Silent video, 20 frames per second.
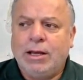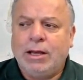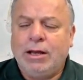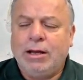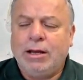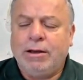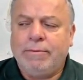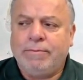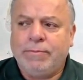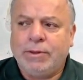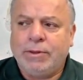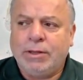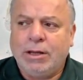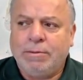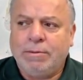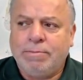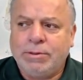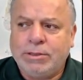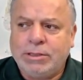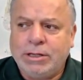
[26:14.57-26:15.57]

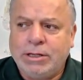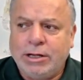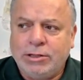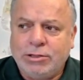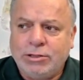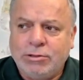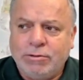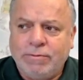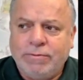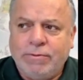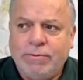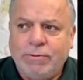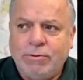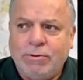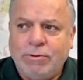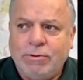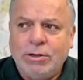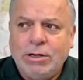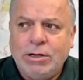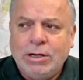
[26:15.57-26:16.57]
a potential
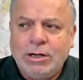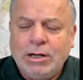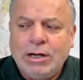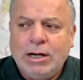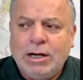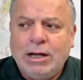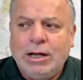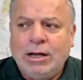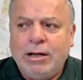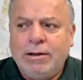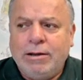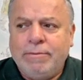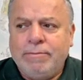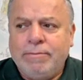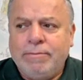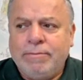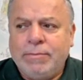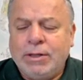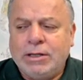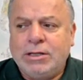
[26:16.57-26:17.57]
for
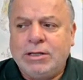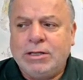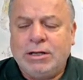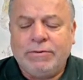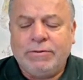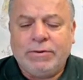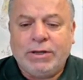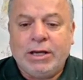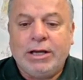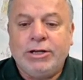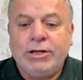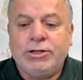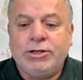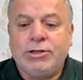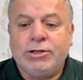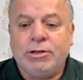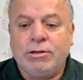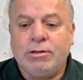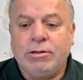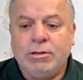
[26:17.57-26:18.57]

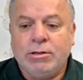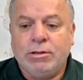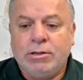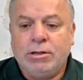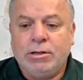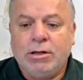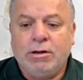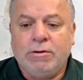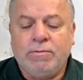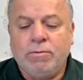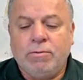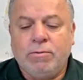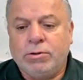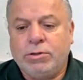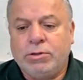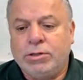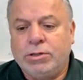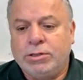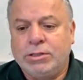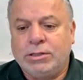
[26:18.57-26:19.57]
acidification of
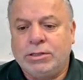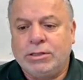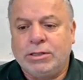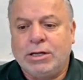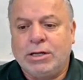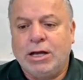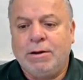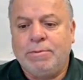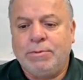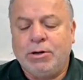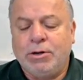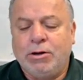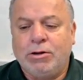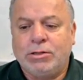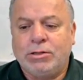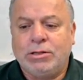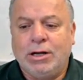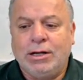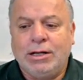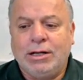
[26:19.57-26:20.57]
waters as the carbon
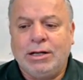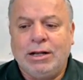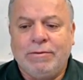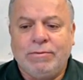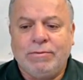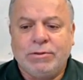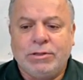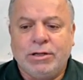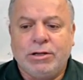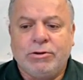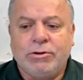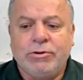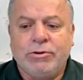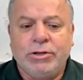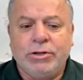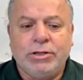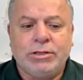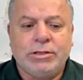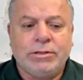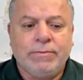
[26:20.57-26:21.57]
dioxide levels
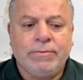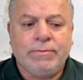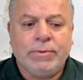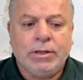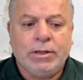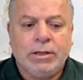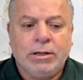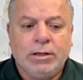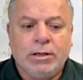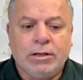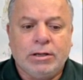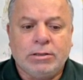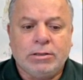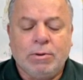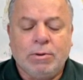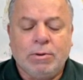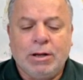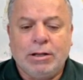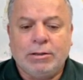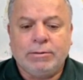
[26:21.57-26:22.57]
increase as
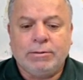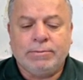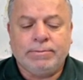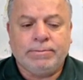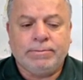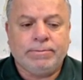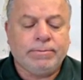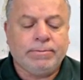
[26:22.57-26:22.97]
well.